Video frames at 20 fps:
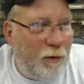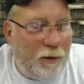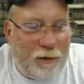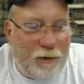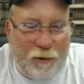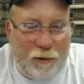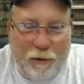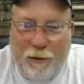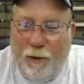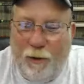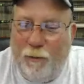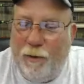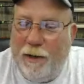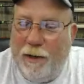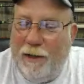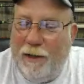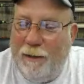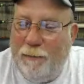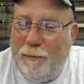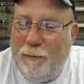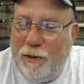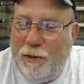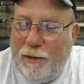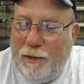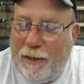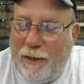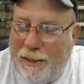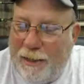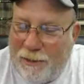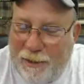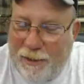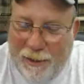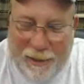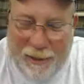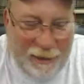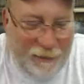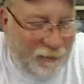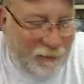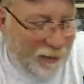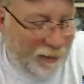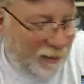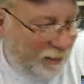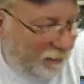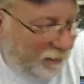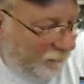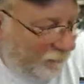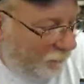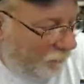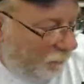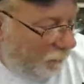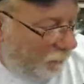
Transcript: going to turn it over to him, and you guys can have at it.